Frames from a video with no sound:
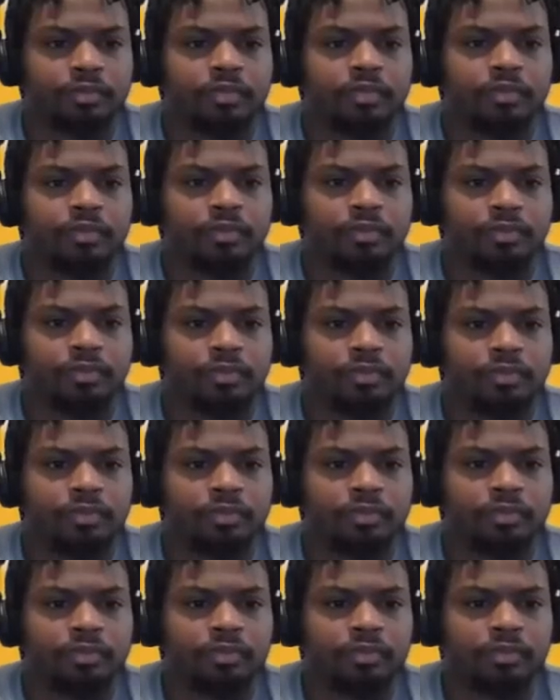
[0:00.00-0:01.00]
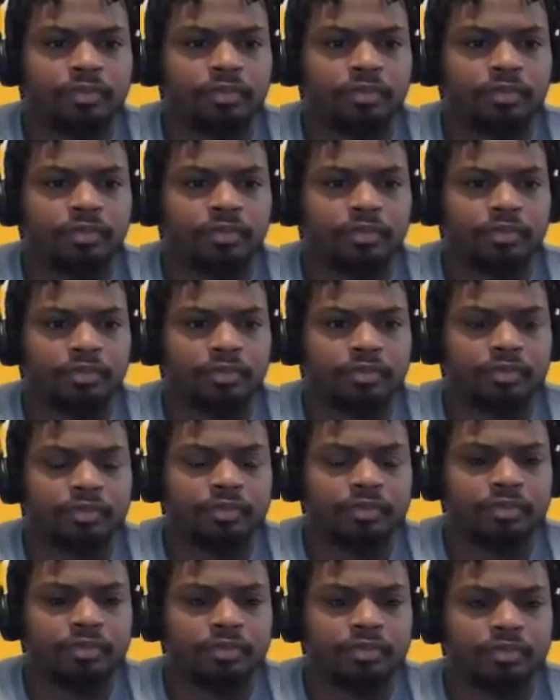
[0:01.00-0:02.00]

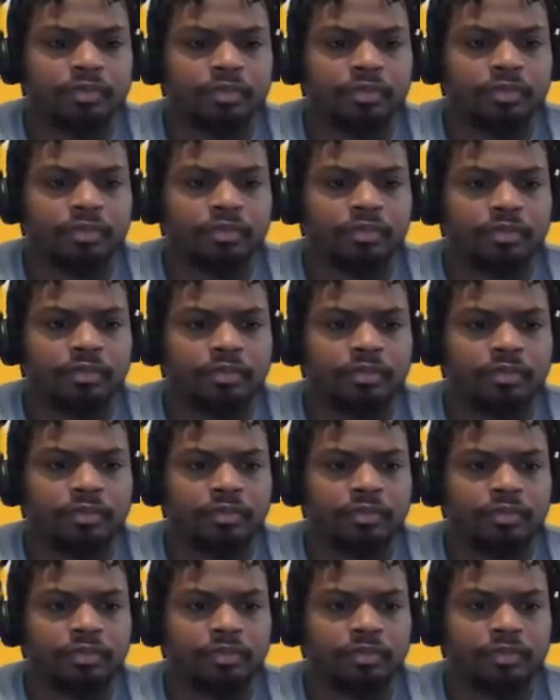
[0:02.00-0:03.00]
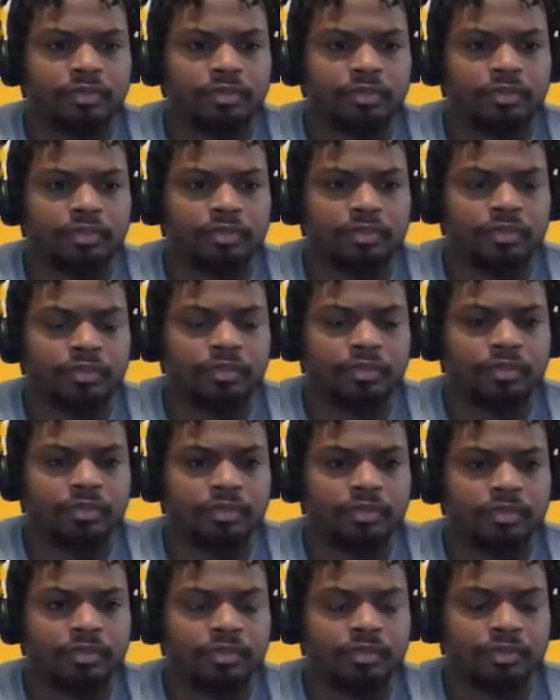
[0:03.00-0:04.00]

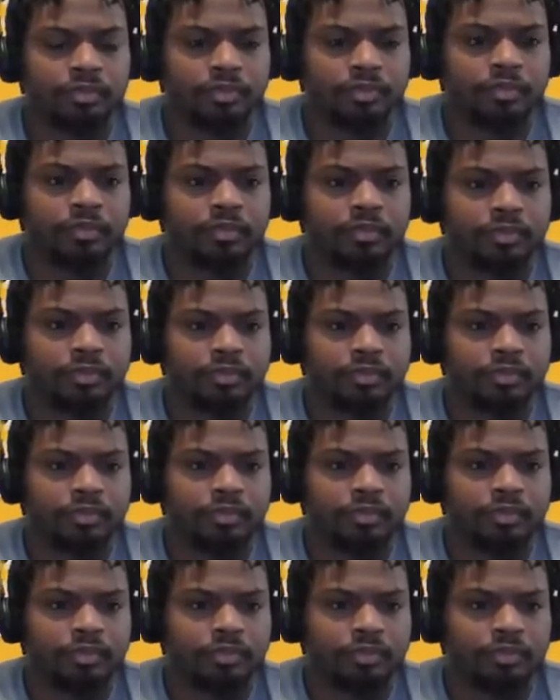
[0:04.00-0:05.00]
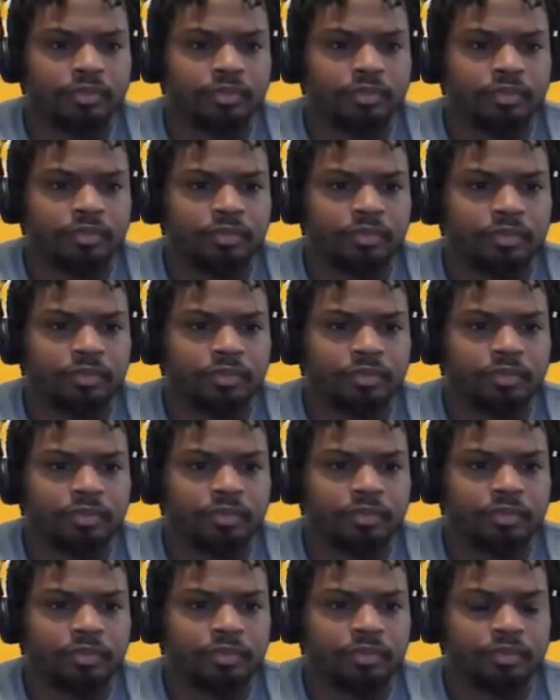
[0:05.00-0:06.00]

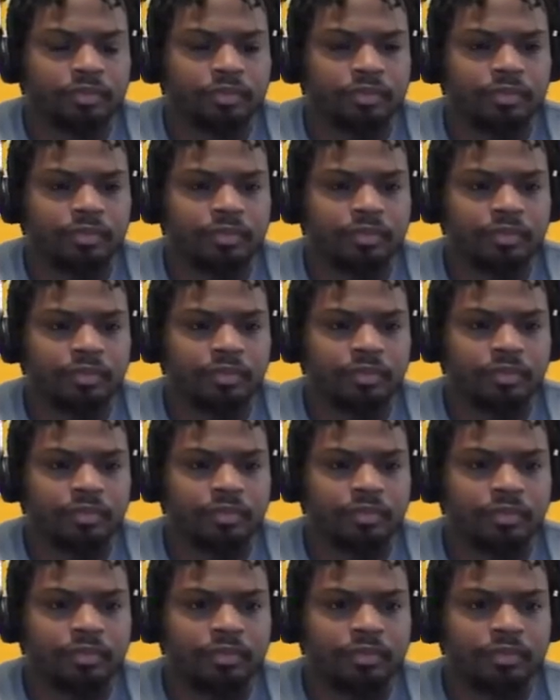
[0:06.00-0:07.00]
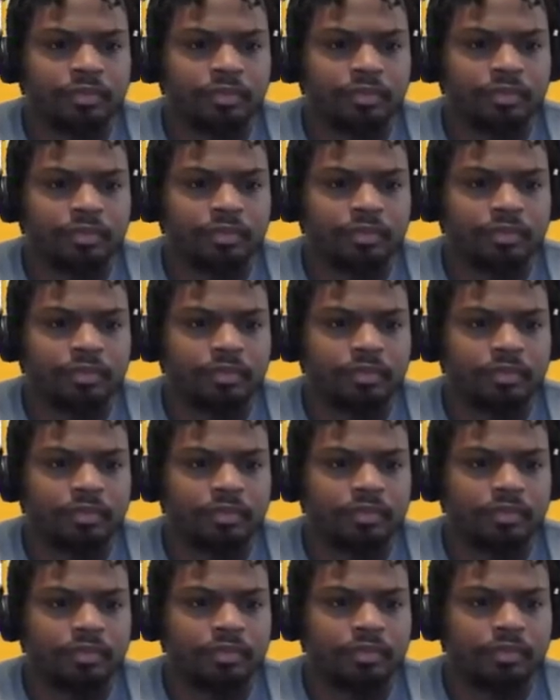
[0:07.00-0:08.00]
[no speech]